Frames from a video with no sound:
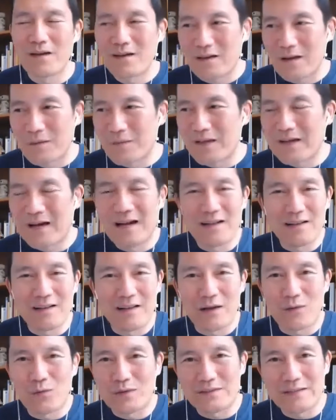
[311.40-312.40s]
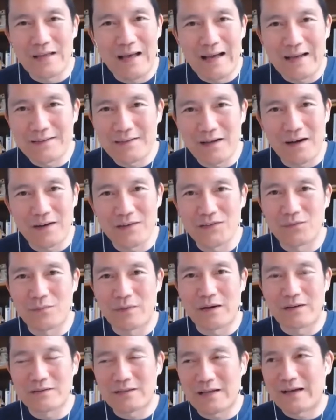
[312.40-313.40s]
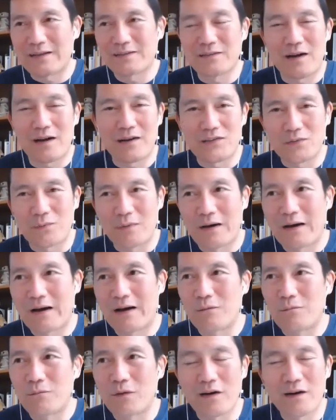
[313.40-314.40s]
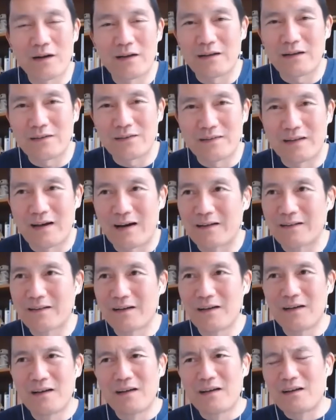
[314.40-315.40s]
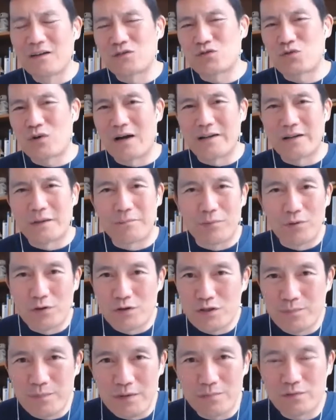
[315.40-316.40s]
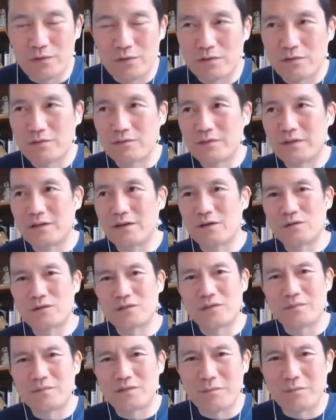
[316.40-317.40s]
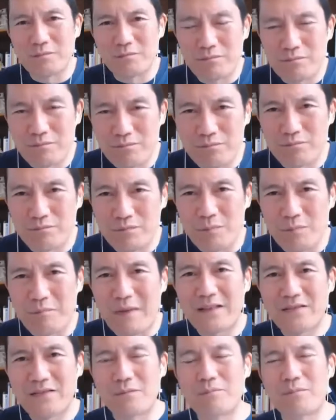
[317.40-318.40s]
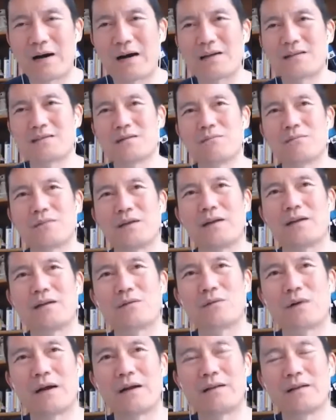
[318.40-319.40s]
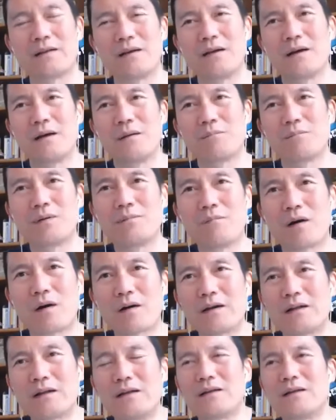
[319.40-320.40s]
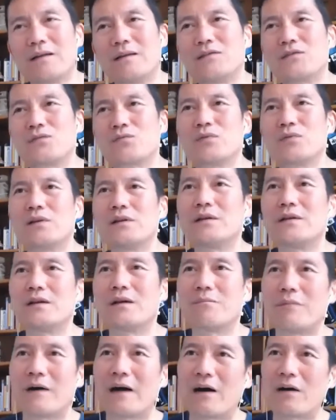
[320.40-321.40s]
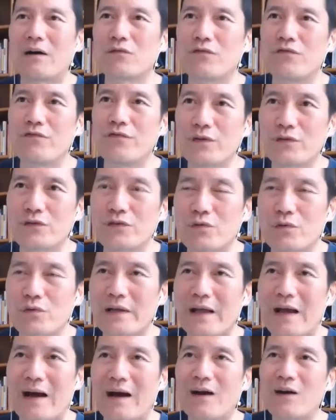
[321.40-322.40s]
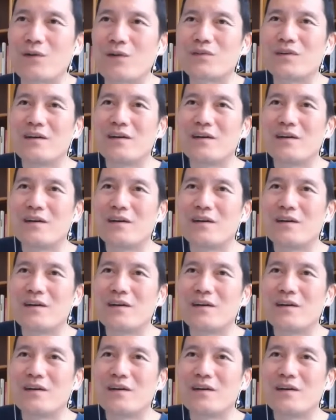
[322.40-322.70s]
i mean kind of like what tad talks about tad talks about how marketing is not trying to push people, you know, to, to, to make them buy something, right? But marketing is really about filtering out